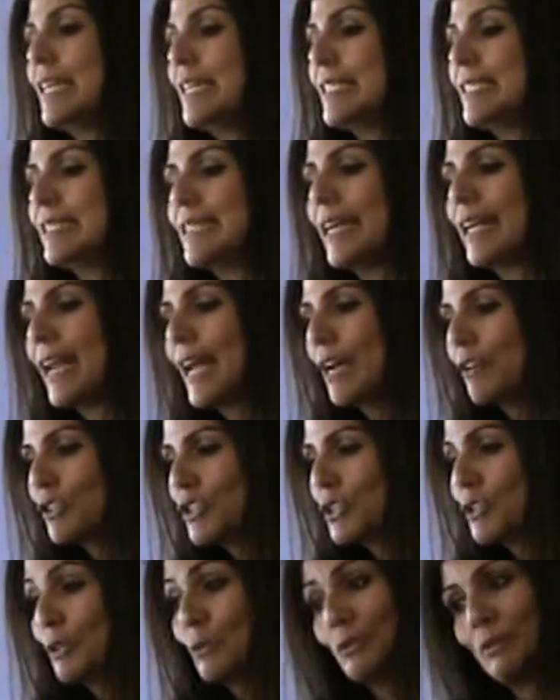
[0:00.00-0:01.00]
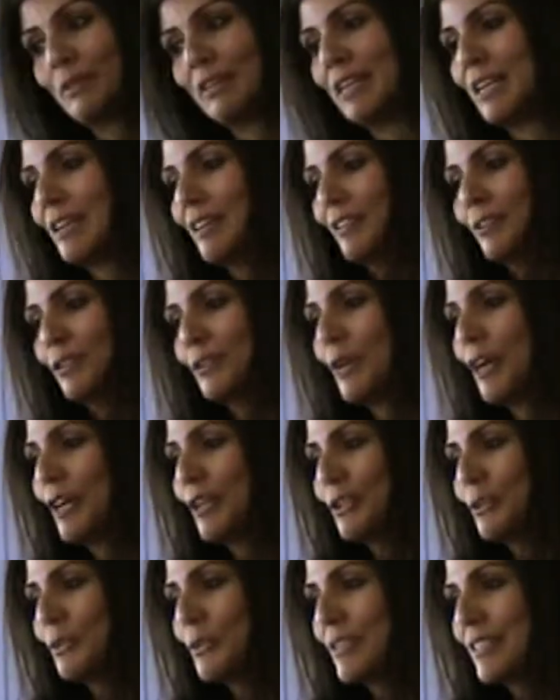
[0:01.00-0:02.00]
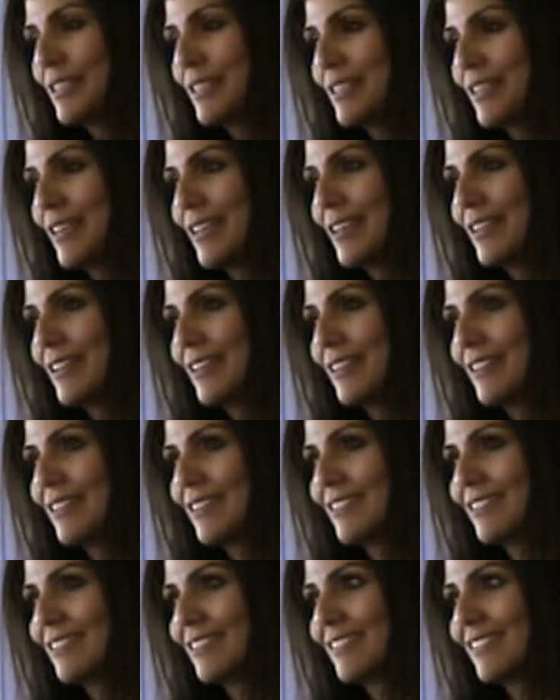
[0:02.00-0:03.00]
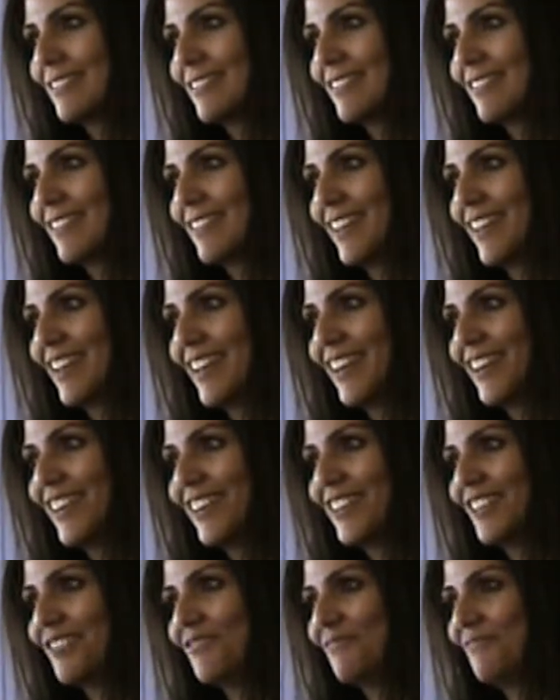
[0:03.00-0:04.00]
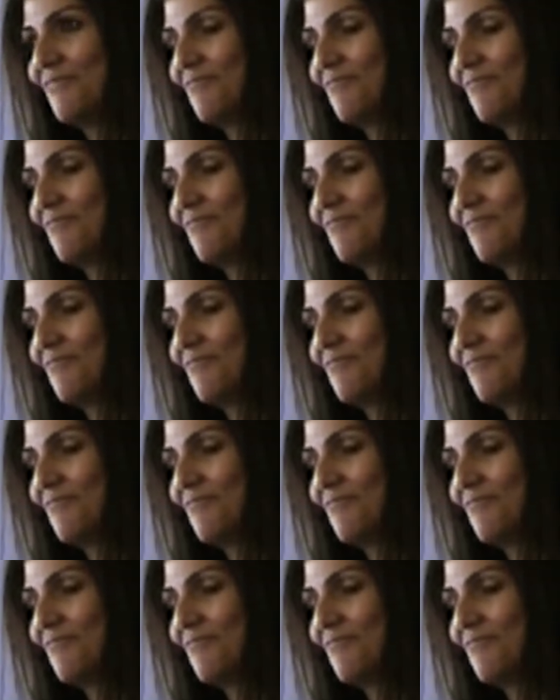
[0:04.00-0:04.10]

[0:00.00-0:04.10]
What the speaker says: set out to, and I don't know how to use this thing, there.